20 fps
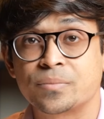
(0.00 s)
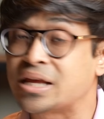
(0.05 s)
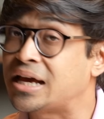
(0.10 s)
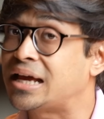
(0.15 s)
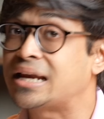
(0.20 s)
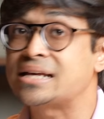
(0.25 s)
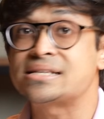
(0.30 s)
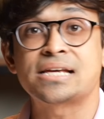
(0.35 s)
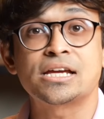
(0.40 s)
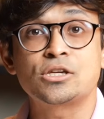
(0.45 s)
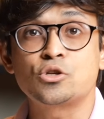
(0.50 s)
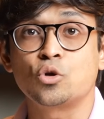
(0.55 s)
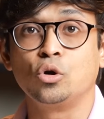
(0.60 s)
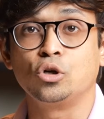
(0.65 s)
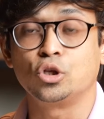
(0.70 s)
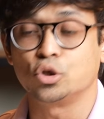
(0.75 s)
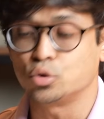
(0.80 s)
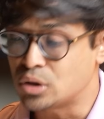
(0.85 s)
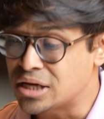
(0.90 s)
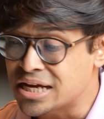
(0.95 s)
And as I
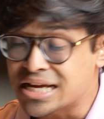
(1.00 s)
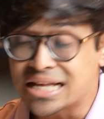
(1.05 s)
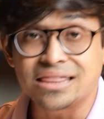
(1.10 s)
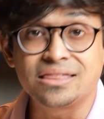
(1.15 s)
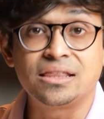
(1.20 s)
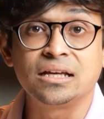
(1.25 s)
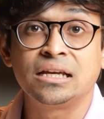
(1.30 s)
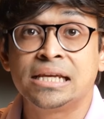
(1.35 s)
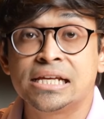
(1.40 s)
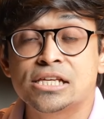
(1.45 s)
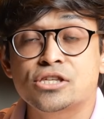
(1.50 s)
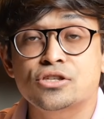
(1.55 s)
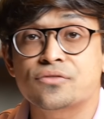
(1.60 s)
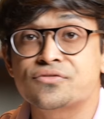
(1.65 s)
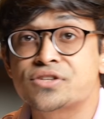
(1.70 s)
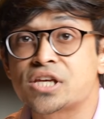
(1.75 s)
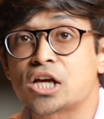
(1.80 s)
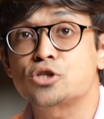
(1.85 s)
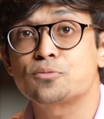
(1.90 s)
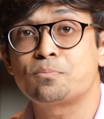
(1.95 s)
told you, the list of
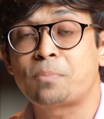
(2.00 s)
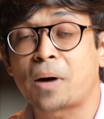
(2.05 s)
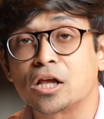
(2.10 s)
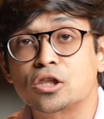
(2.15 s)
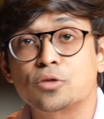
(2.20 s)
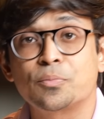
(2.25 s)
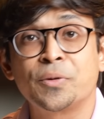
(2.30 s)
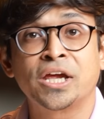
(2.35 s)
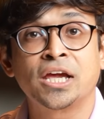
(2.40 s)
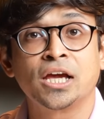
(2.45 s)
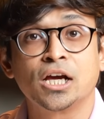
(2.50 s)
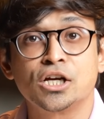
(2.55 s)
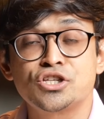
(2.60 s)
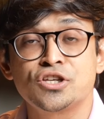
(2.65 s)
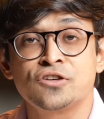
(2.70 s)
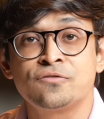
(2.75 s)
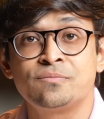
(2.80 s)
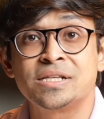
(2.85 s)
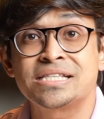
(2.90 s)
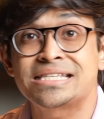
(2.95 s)
such path breaking
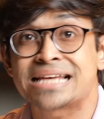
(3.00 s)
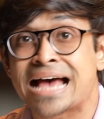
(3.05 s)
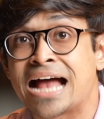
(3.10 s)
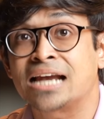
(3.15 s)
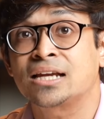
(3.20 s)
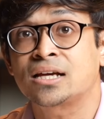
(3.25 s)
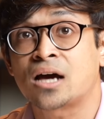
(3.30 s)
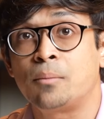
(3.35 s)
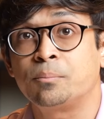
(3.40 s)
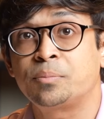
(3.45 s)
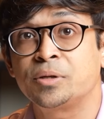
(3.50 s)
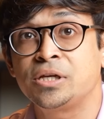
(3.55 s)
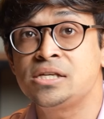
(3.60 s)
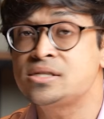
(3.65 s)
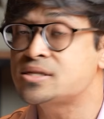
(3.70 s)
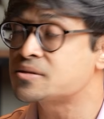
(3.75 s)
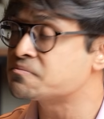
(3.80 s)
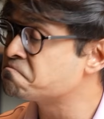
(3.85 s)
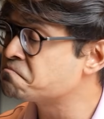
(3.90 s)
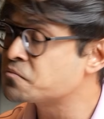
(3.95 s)
achievements and
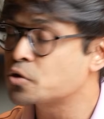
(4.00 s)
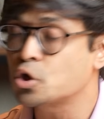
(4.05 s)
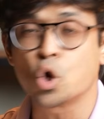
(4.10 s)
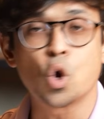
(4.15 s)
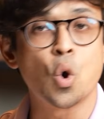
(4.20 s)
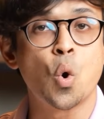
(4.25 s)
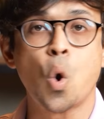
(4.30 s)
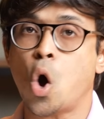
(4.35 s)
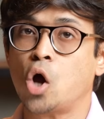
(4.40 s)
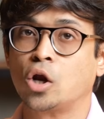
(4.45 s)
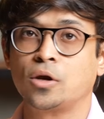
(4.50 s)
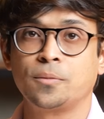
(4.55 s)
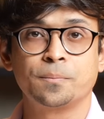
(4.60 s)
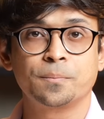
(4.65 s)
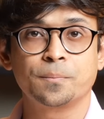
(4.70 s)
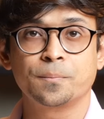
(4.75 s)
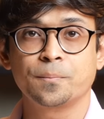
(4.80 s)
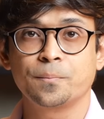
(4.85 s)
companies go on.